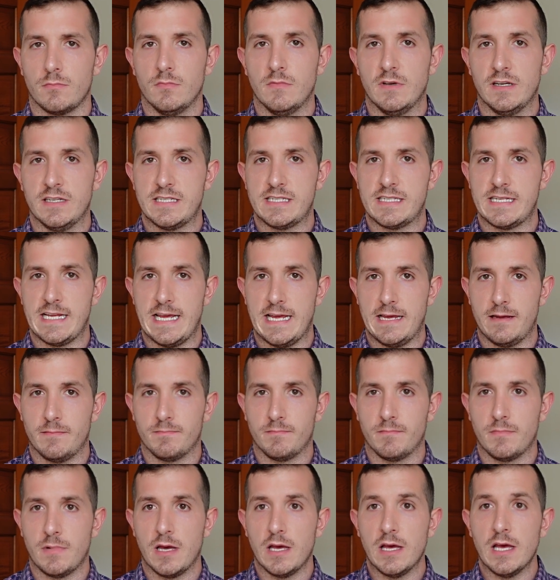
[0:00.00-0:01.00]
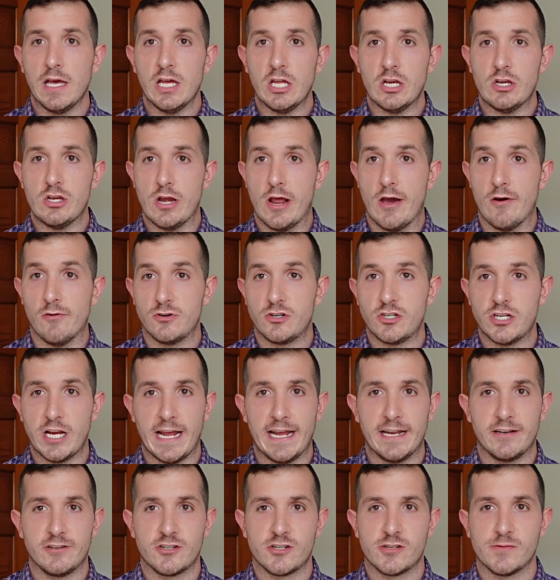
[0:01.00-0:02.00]
C, no
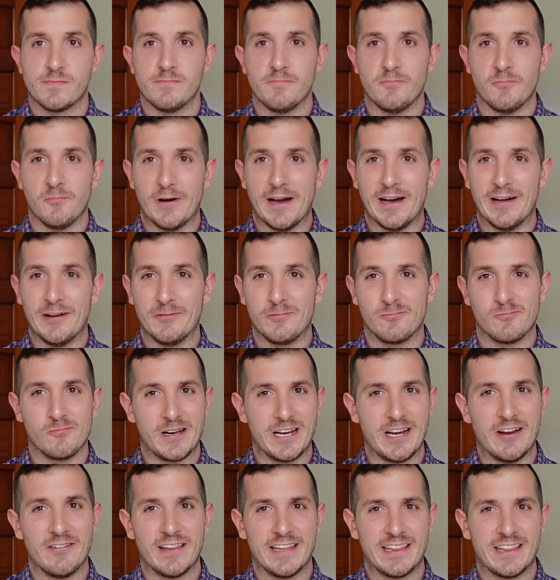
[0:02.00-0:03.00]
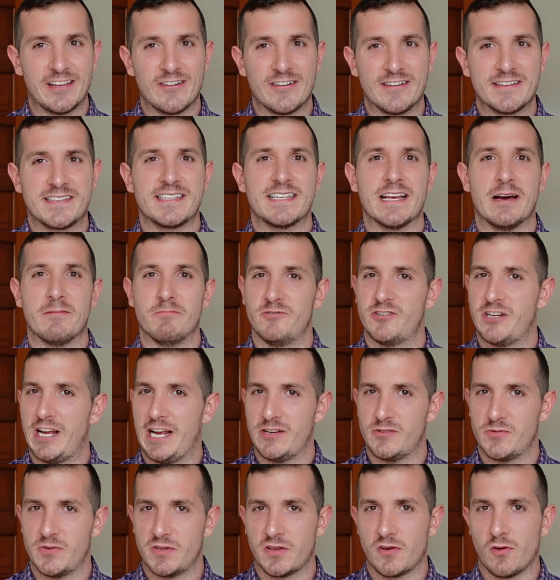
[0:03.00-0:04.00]
change. Well, we know that there is some change
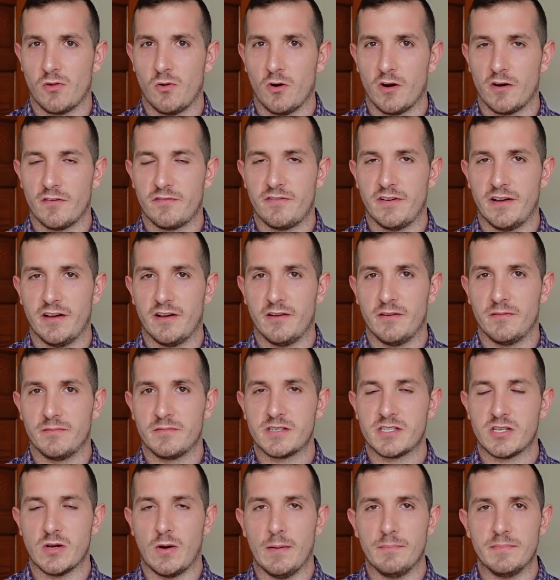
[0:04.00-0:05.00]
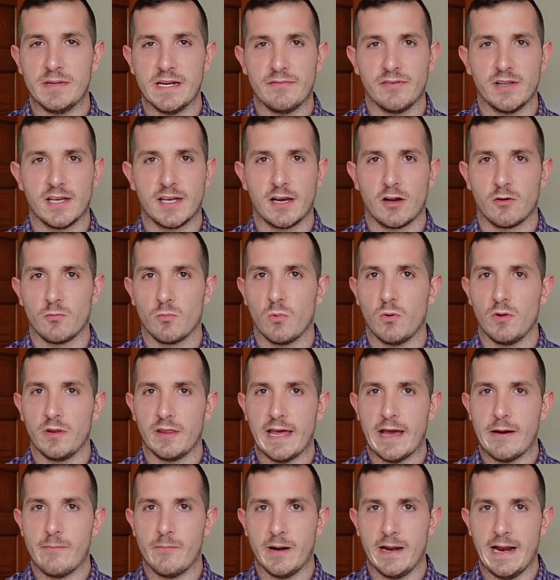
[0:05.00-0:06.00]
with chlorophyll, so I'm definitely going to rule
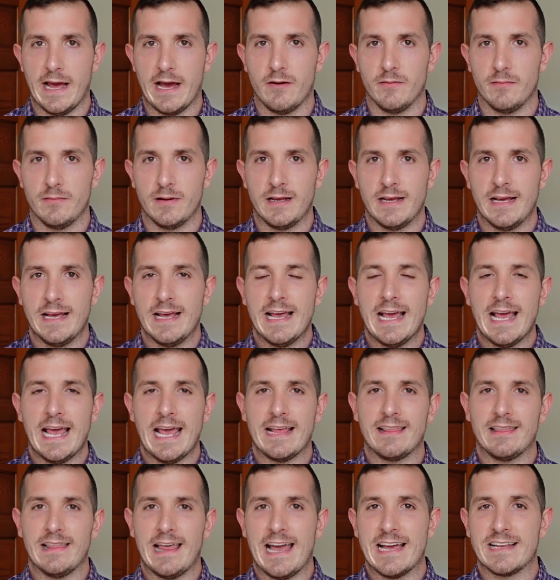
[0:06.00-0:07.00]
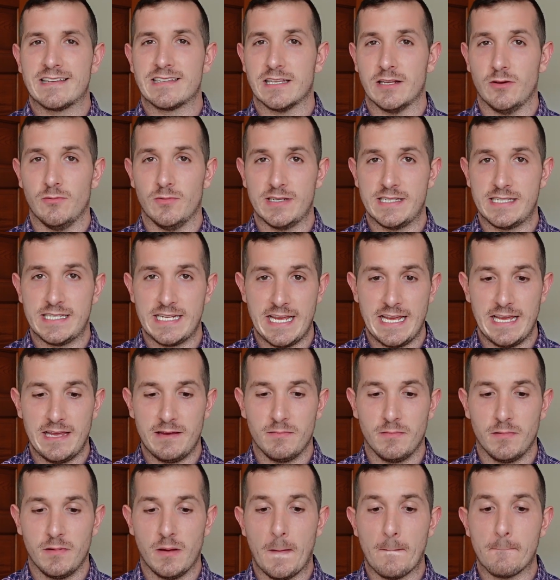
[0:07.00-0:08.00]
that one out. And lastly, with
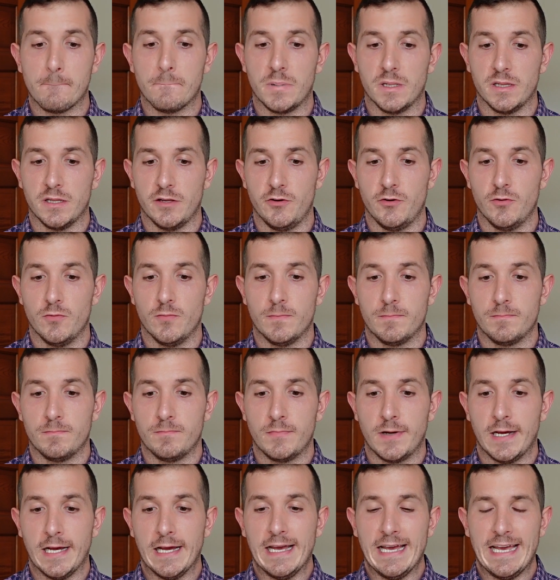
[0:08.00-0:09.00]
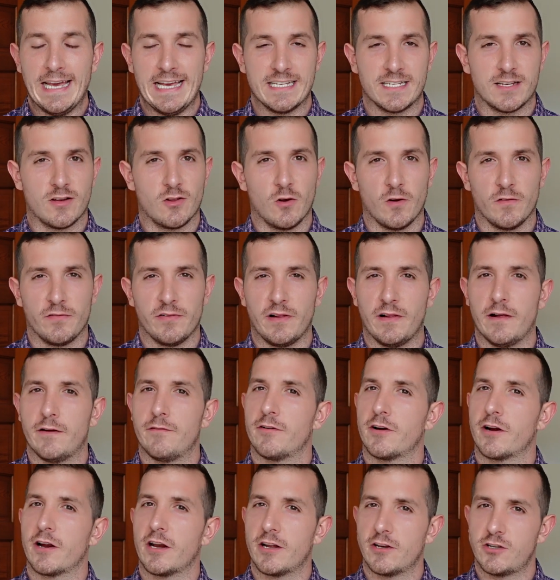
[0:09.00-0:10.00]
D, blue. Is chlorophyll ever
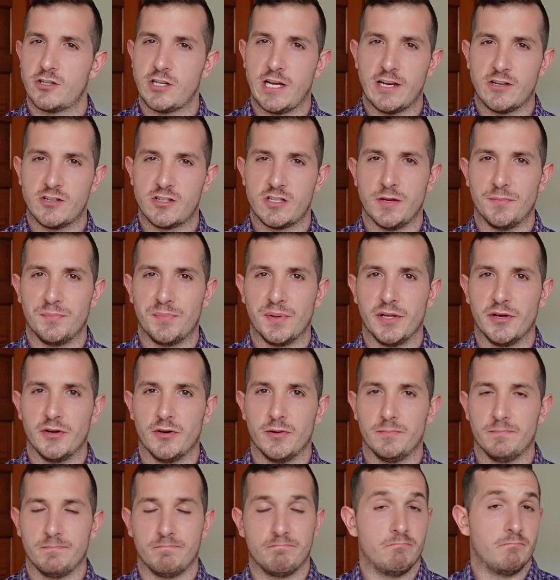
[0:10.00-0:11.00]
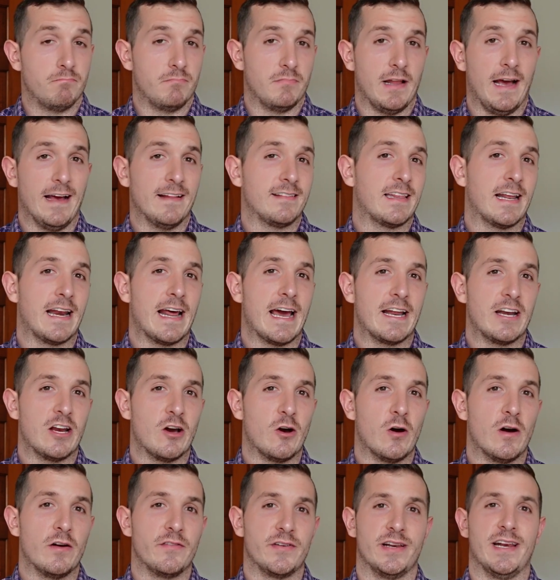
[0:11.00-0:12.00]
going to change to blue? Not that I
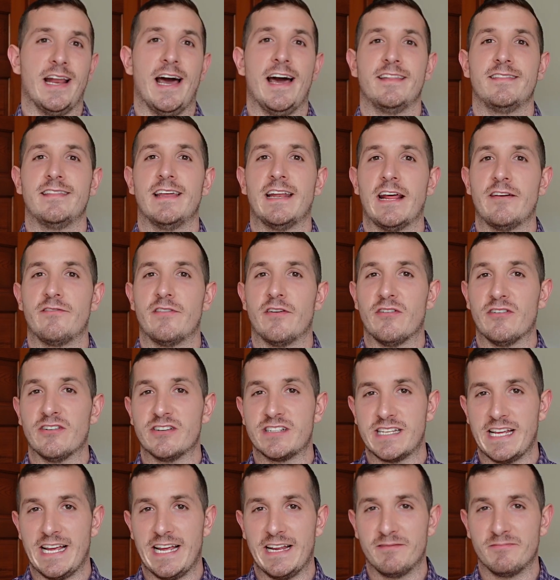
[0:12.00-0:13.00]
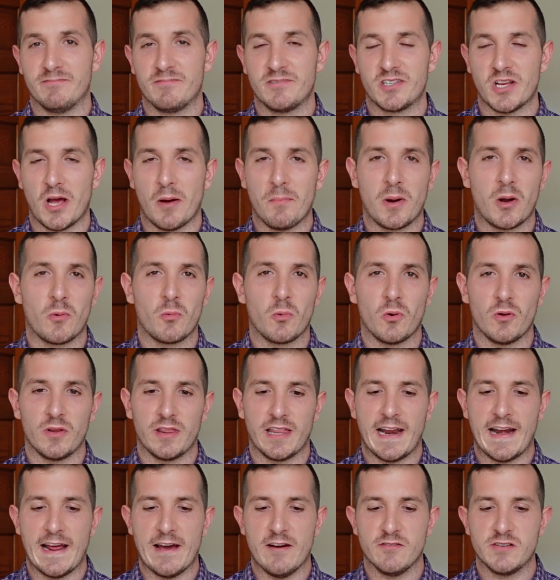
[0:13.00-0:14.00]
know of and not that I've ever seen. So I'm going to rule
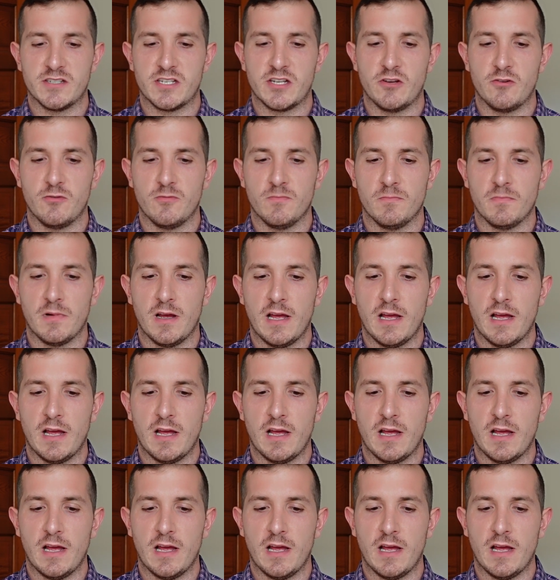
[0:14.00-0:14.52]
that out too.